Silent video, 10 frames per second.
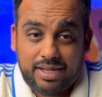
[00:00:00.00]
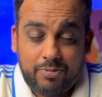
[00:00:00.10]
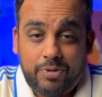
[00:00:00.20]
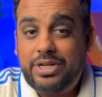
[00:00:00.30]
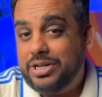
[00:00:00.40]

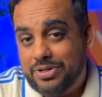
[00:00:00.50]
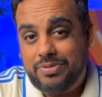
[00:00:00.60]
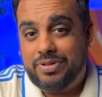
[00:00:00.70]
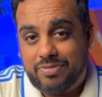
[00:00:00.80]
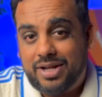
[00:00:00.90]
what do you do
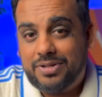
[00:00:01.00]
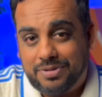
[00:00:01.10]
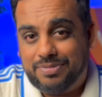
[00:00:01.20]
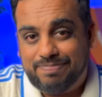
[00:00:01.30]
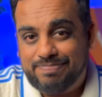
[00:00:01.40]
with
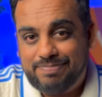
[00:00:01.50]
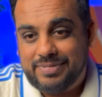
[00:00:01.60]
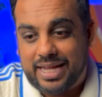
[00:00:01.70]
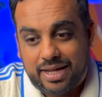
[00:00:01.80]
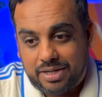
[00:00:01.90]
Rahul?
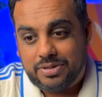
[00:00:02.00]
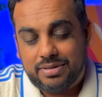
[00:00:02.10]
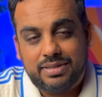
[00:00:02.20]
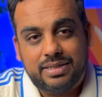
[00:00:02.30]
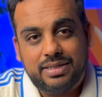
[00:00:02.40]
Now,
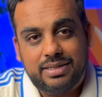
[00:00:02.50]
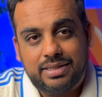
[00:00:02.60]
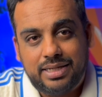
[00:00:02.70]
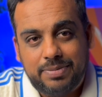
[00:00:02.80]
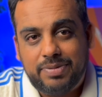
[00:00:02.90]

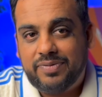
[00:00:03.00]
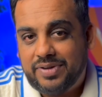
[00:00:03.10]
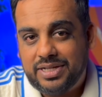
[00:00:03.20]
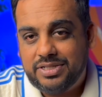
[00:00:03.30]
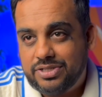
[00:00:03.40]
he
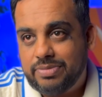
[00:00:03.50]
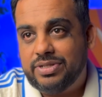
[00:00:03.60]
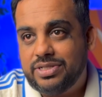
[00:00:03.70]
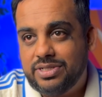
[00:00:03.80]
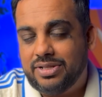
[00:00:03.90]
provides so
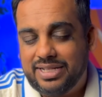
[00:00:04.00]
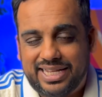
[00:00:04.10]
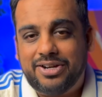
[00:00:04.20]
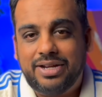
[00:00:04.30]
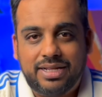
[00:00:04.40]
much
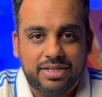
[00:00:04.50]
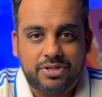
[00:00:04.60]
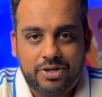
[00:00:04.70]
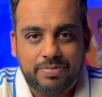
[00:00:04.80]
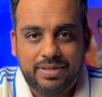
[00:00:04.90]
solidarity at the
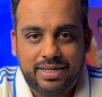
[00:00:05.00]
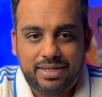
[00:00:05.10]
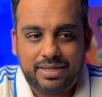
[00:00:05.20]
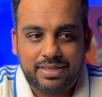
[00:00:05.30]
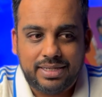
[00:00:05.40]
top
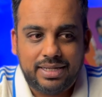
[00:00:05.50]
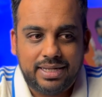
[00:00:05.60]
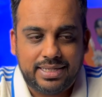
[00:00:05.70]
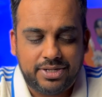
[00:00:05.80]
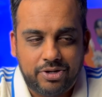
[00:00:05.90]
there
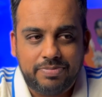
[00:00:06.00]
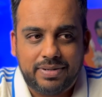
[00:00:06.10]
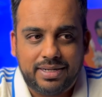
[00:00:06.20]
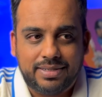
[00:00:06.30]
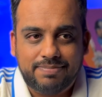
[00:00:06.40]
as an
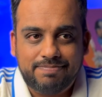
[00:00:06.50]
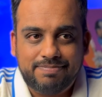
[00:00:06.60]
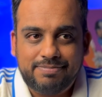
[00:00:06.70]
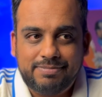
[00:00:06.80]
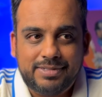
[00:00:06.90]
opener.
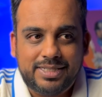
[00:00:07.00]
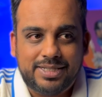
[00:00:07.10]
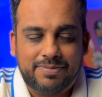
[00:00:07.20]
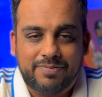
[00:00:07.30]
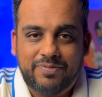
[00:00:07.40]

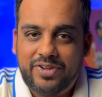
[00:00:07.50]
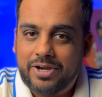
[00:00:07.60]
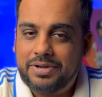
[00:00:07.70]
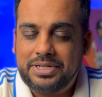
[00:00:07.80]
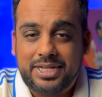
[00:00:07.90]
I'm
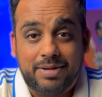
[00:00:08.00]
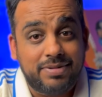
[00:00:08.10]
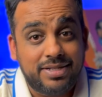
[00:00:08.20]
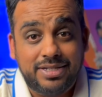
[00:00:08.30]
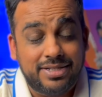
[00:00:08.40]
very
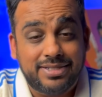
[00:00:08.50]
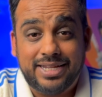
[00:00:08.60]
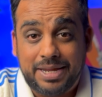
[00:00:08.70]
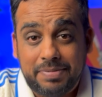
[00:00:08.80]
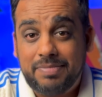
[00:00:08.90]
tempted to just
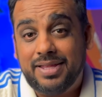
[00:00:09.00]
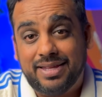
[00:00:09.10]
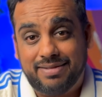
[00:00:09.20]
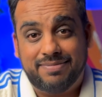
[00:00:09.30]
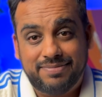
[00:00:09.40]
keep him
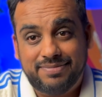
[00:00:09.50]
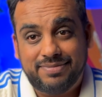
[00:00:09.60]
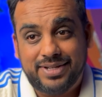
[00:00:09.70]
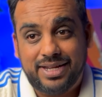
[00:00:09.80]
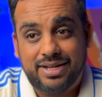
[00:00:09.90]
there.
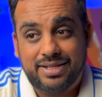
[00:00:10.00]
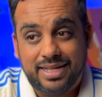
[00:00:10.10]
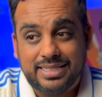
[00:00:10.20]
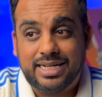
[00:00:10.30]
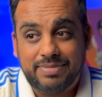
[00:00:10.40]
And
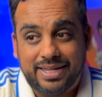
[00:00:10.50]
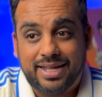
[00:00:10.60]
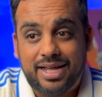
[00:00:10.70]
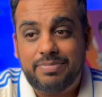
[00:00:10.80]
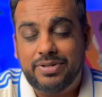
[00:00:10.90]
that's going to be
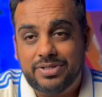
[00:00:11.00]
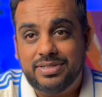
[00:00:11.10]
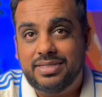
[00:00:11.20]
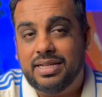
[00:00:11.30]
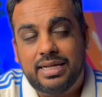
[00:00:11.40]
hard
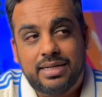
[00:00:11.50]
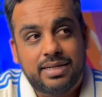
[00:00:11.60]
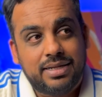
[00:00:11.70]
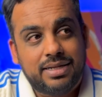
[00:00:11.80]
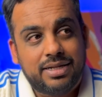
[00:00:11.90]
because,
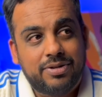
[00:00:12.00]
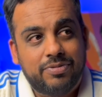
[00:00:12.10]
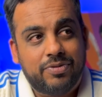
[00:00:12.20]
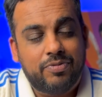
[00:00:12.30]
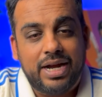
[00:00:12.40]

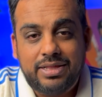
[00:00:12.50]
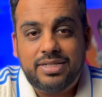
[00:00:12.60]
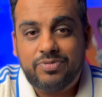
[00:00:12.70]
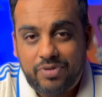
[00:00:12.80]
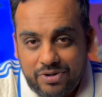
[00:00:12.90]
well, where
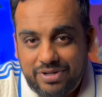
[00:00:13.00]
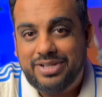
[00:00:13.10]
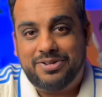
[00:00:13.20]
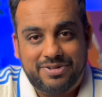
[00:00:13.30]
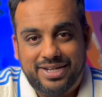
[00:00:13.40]
does
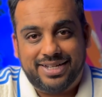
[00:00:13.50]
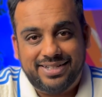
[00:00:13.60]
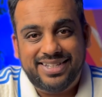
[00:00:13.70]
Rohit go now?